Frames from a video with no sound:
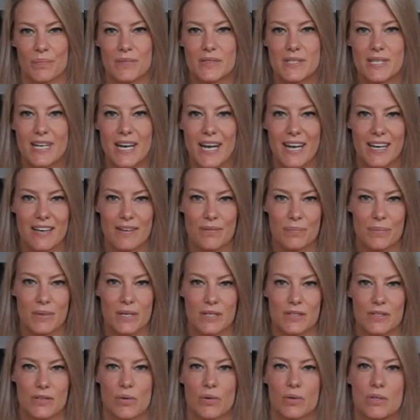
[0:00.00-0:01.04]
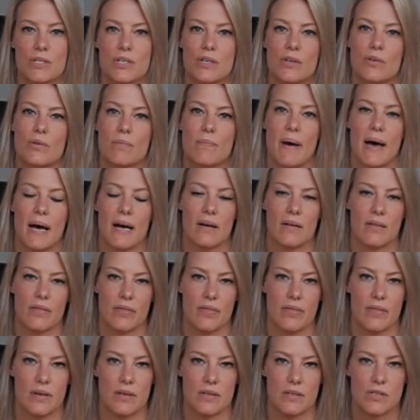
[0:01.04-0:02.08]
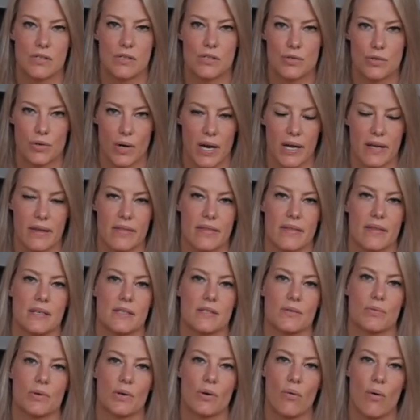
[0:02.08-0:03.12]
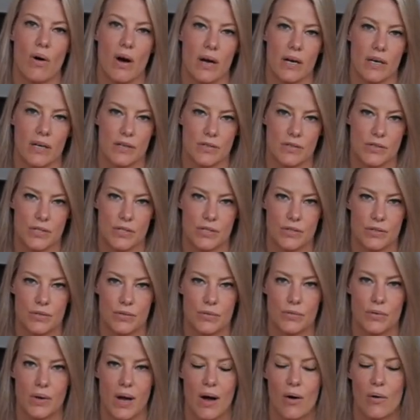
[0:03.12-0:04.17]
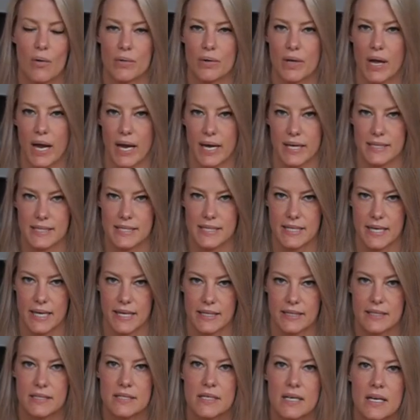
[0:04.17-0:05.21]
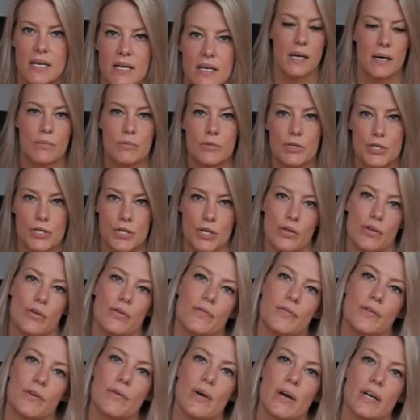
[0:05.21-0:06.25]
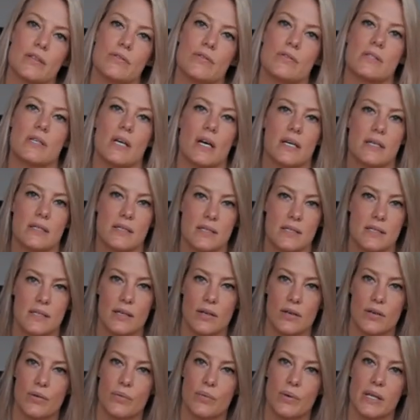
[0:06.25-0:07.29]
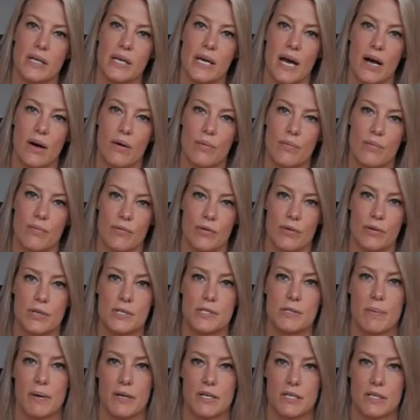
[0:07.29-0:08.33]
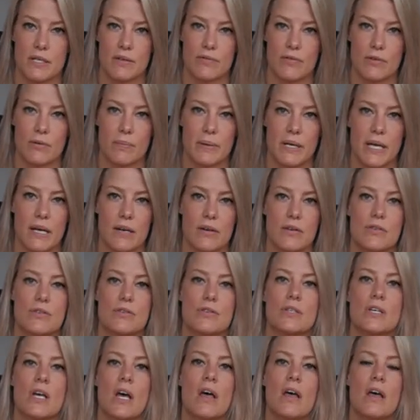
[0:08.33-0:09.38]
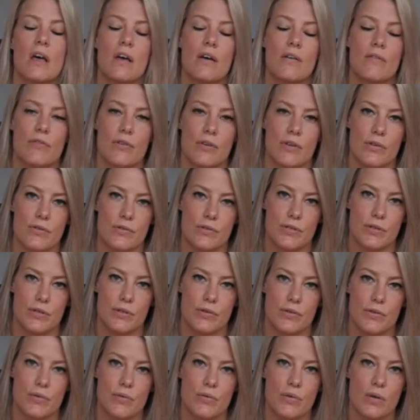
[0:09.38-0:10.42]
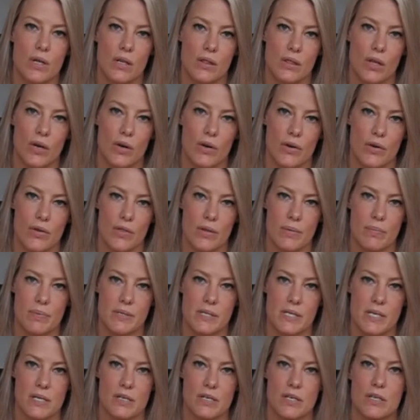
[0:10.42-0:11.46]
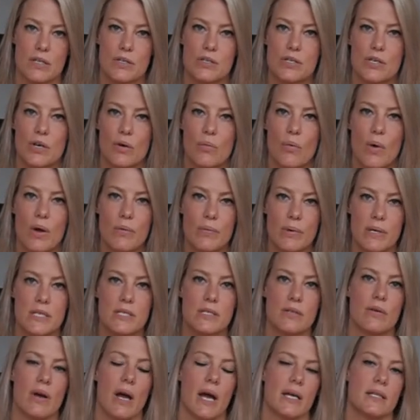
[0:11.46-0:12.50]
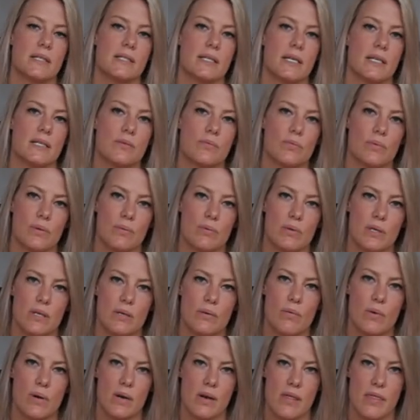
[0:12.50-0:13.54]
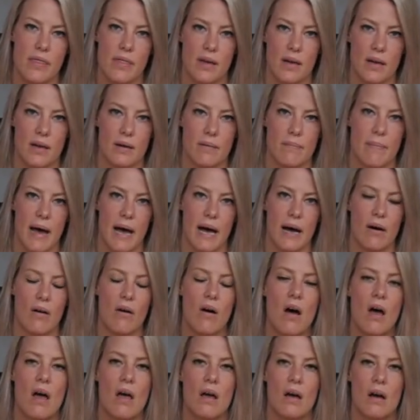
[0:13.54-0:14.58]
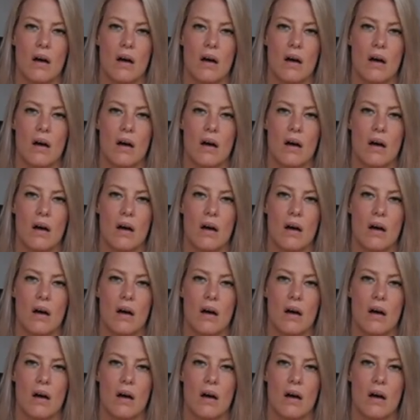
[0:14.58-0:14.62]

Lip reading: Today I'm going to talk to you about the strength that's required to hold a handstand. I'm going to show you a few exercises that are really helpful, especially for beginners, for you to learn the position. So when we do handstands, we really want to think about